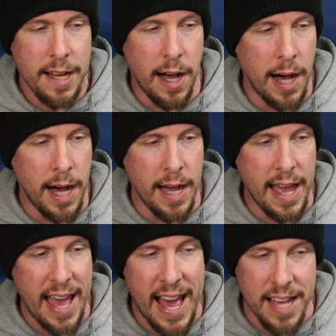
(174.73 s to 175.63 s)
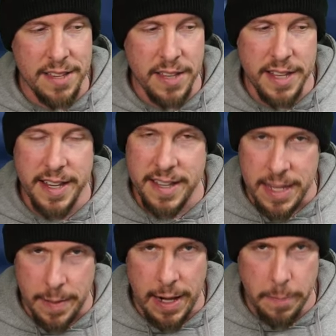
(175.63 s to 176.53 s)
Uh, it has a decent
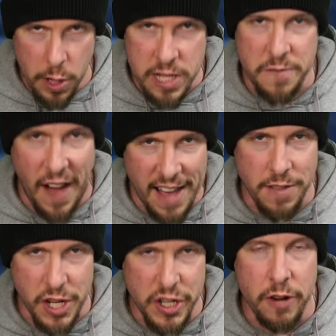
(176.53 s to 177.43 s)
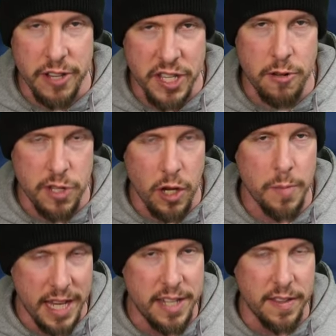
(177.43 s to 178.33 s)
amount of books, five legendary skill
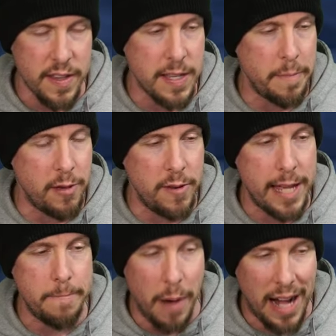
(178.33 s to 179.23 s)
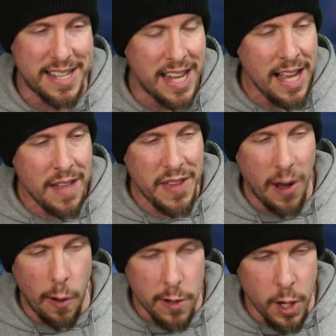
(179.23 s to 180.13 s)
tomes into this ability, but they
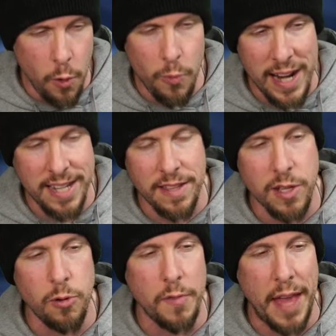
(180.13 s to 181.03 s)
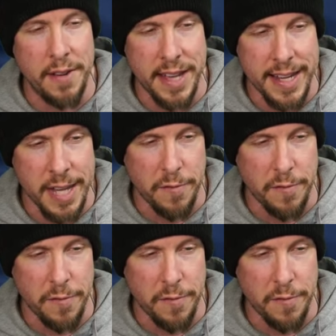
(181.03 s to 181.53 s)
all go right to the cooldown, getting it